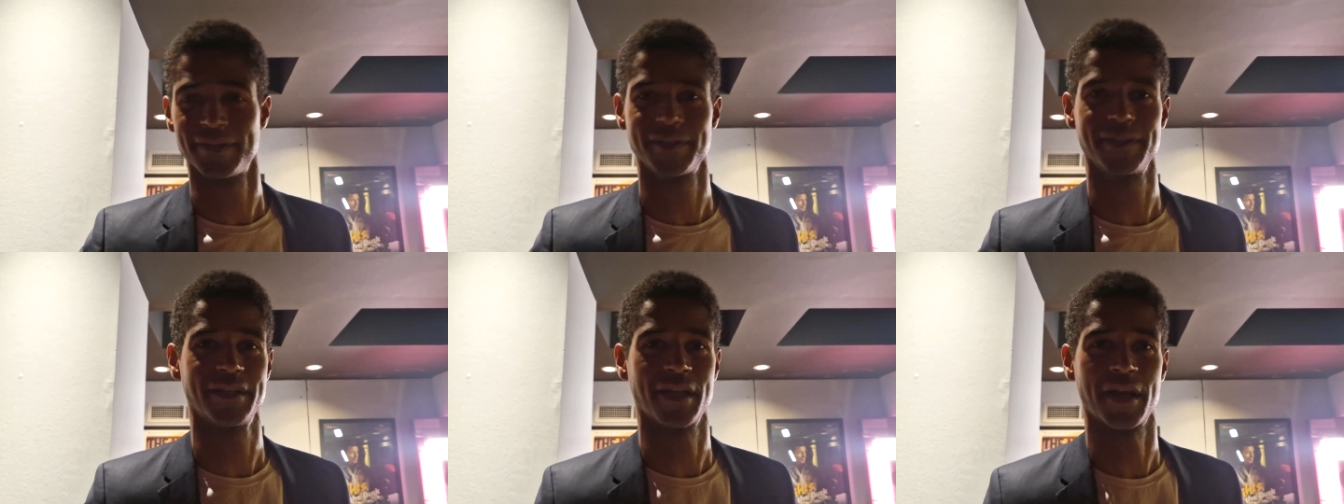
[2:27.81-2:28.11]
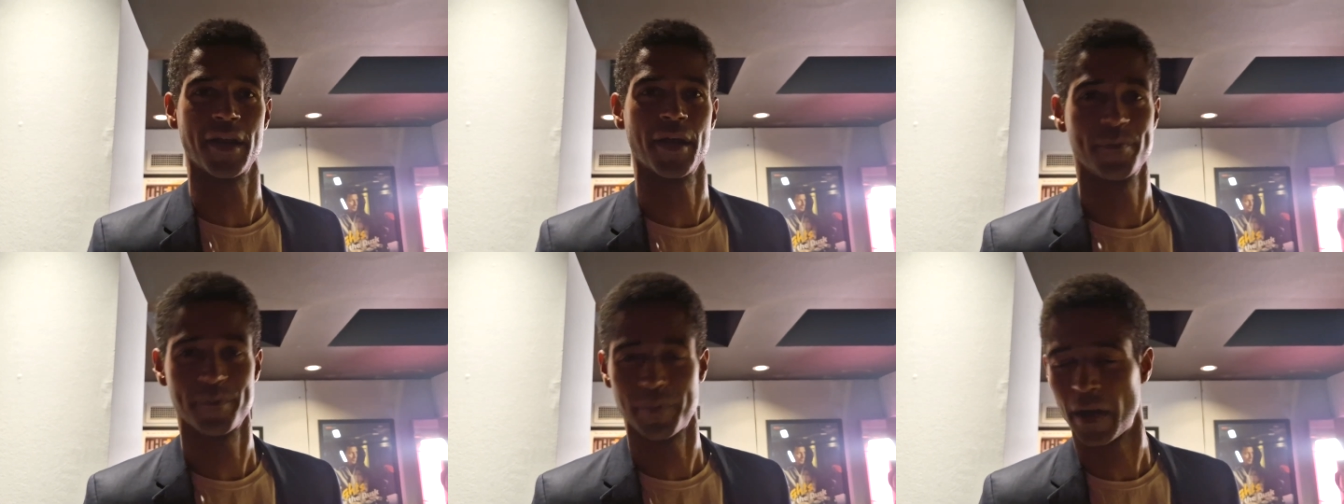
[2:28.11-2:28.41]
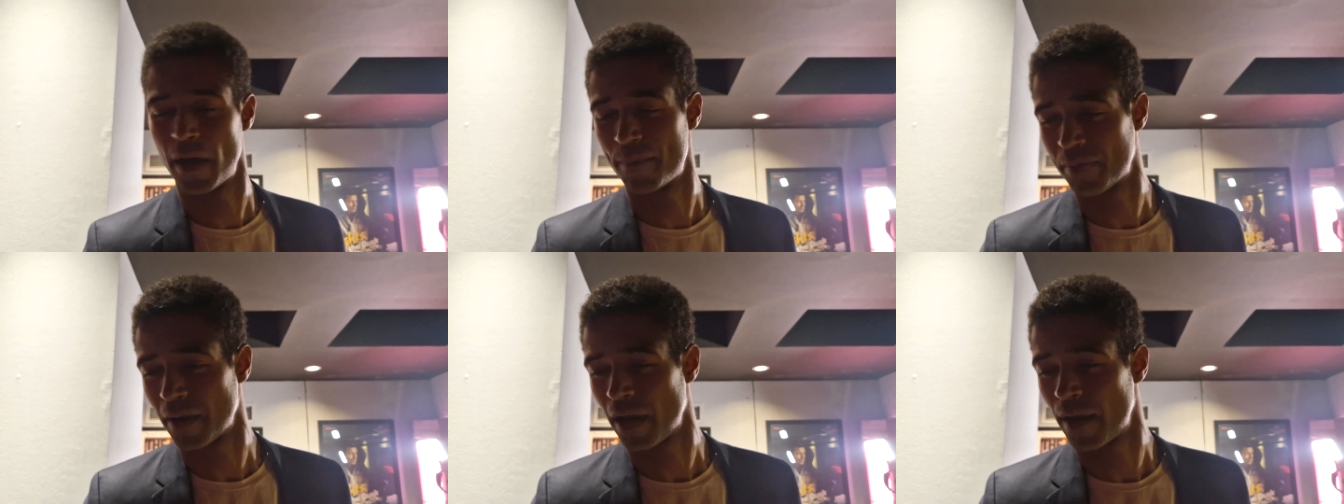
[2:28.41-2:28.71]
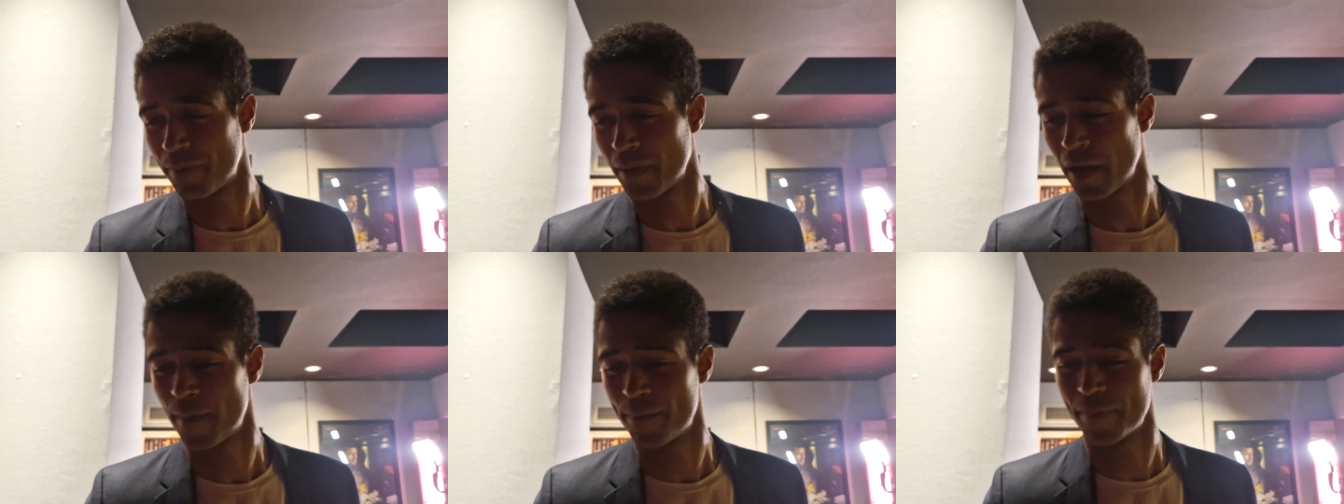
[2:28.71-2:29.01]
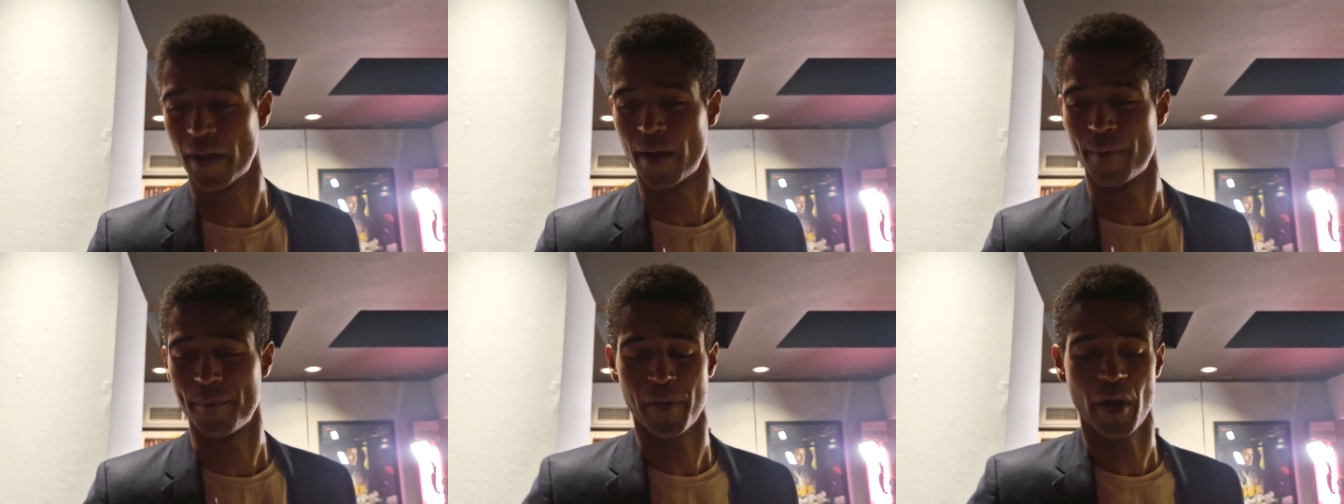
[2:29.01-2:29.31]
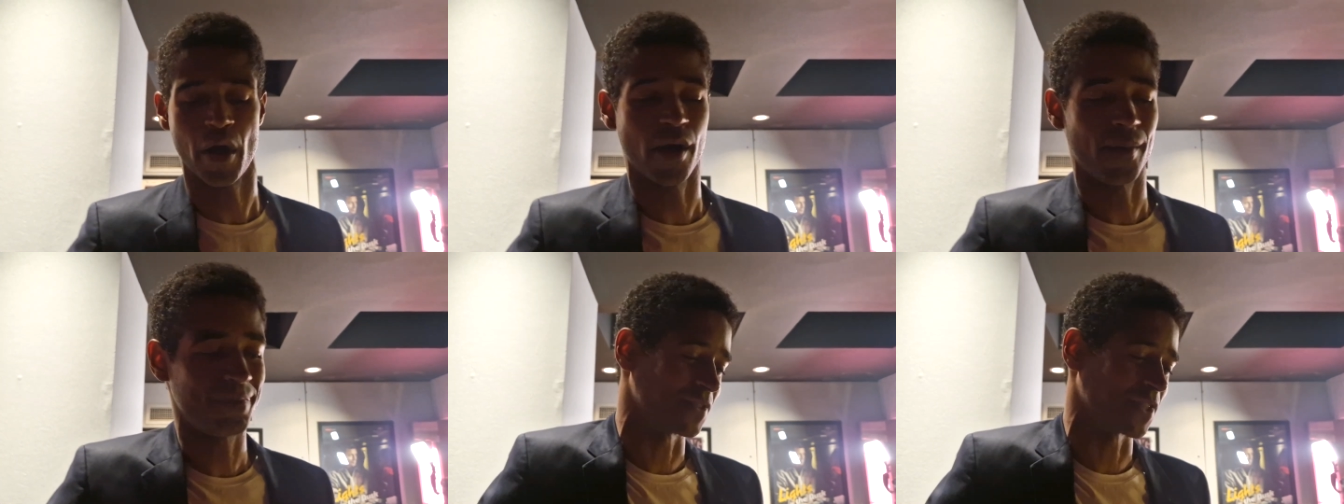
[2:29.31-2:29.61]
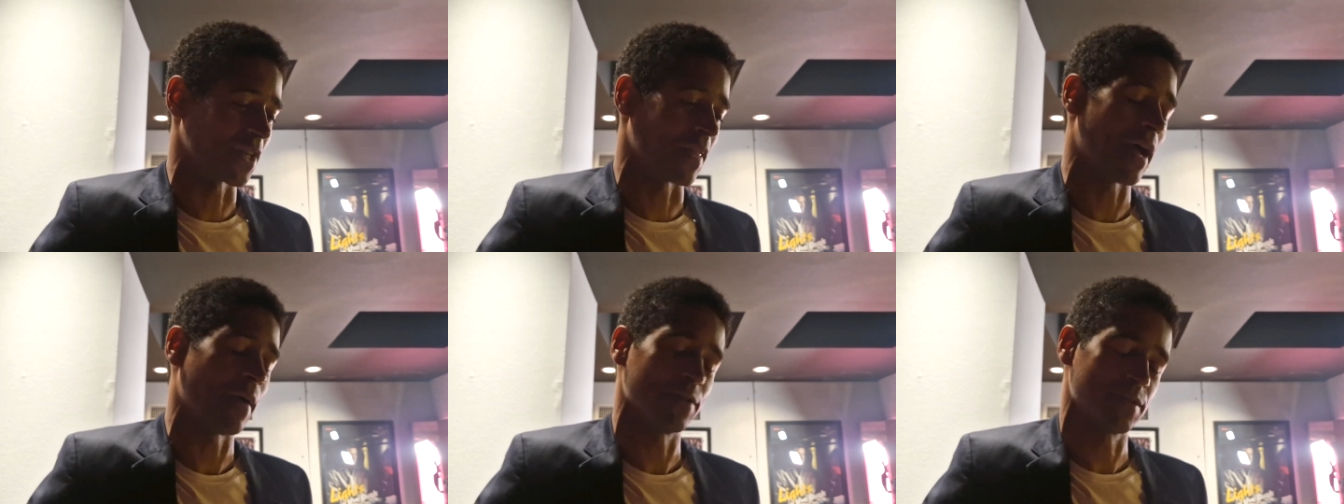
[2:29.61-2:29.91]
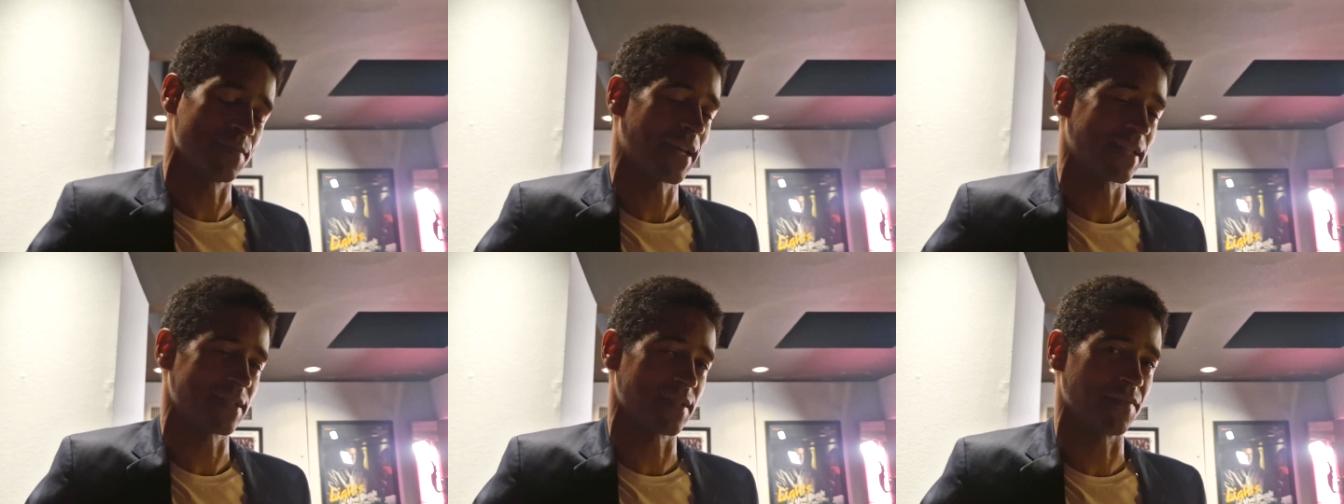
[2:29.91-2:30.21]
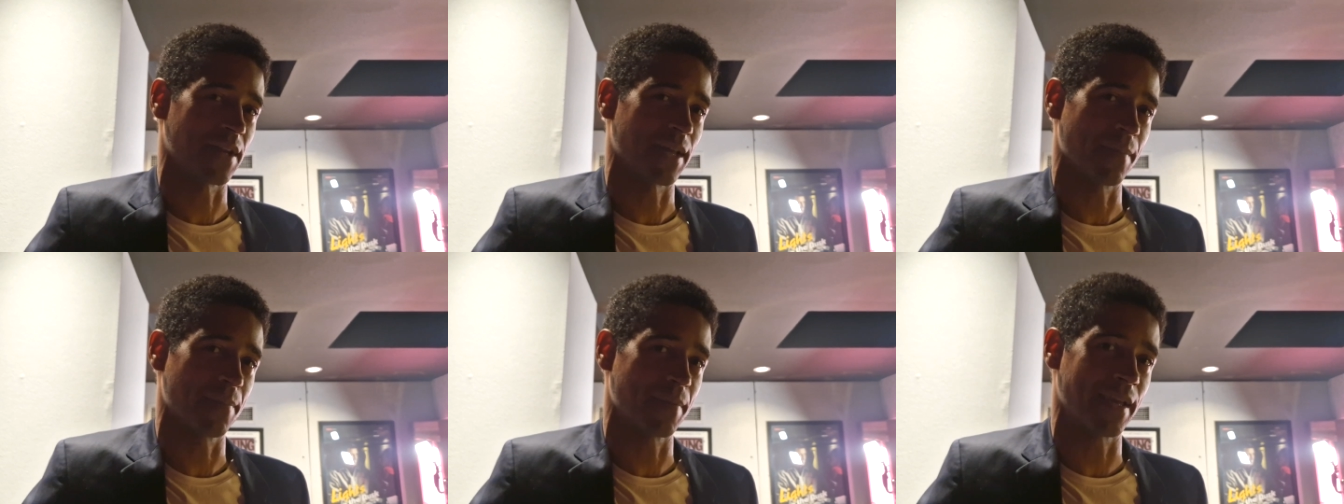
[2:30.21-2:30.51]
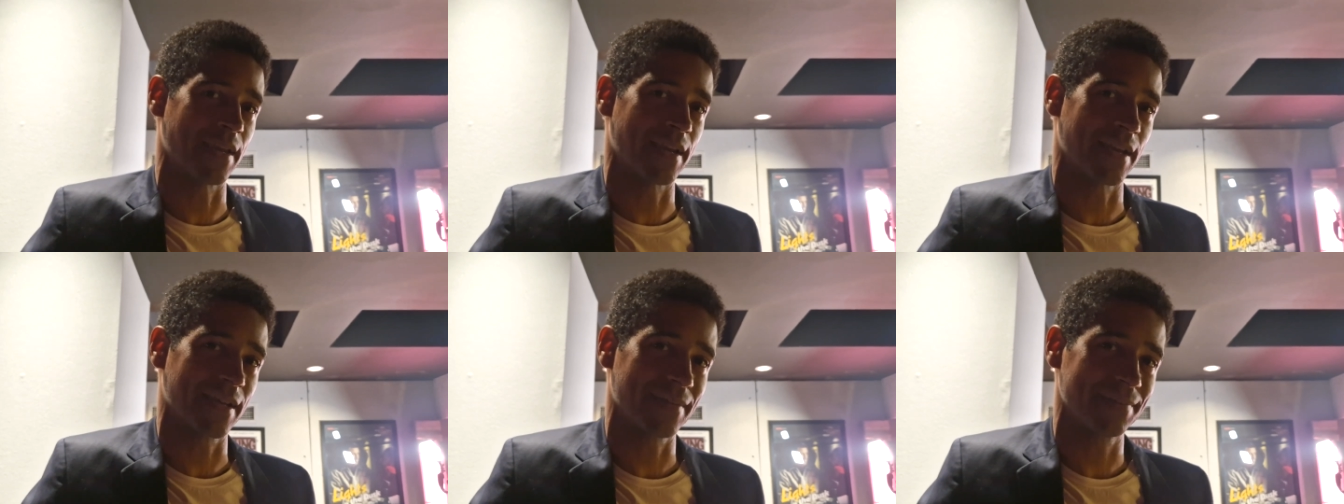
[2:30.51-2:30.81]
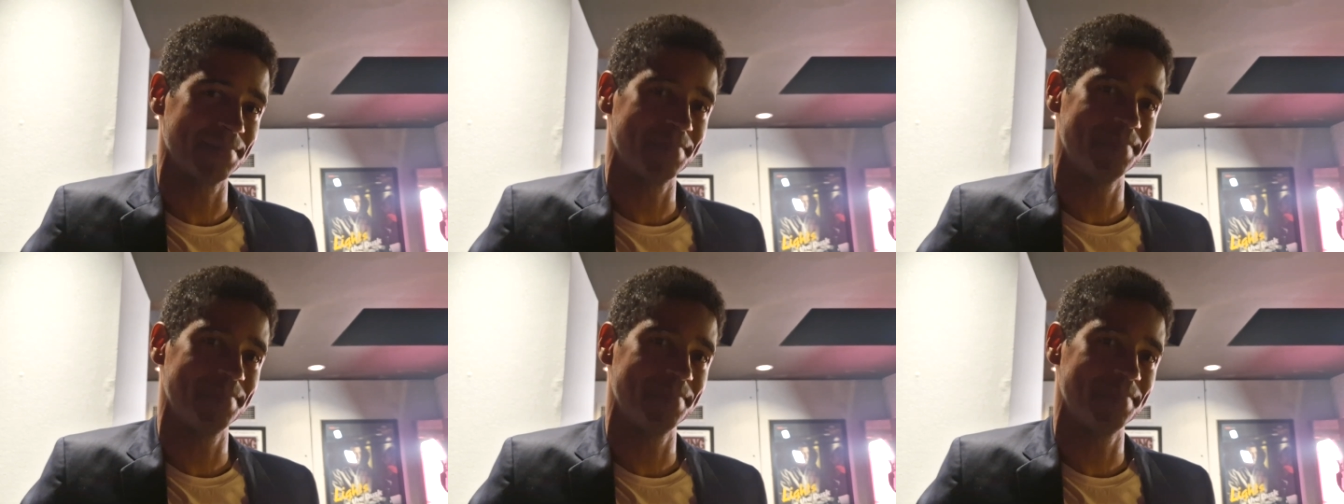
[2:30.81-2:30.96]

you know, plot, plot, plot, plot, plot. So that was massively appealing.